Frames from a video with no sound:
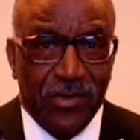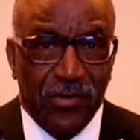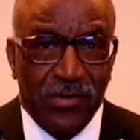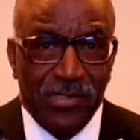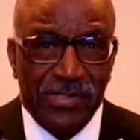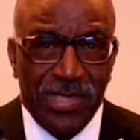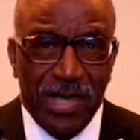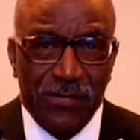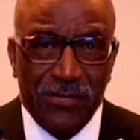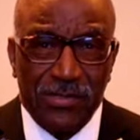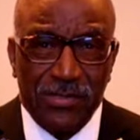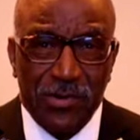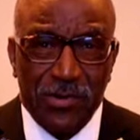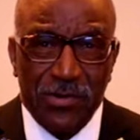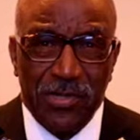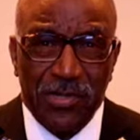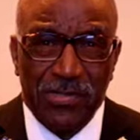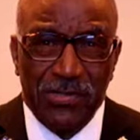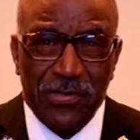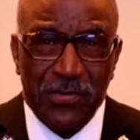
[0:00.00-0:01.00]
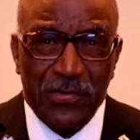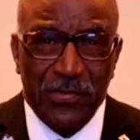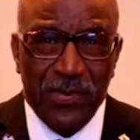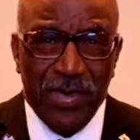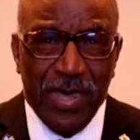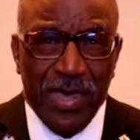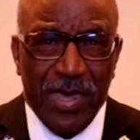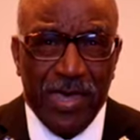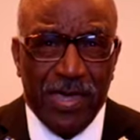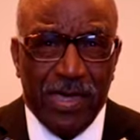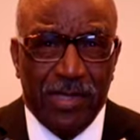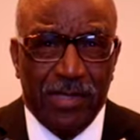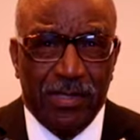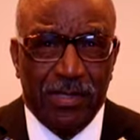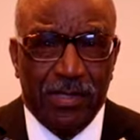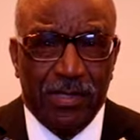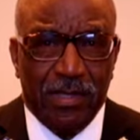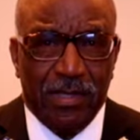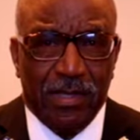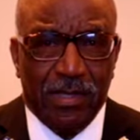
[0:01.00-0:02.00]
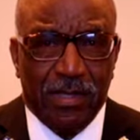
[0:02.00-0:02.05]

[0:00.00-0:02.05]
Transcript: Because I was hurting so bad,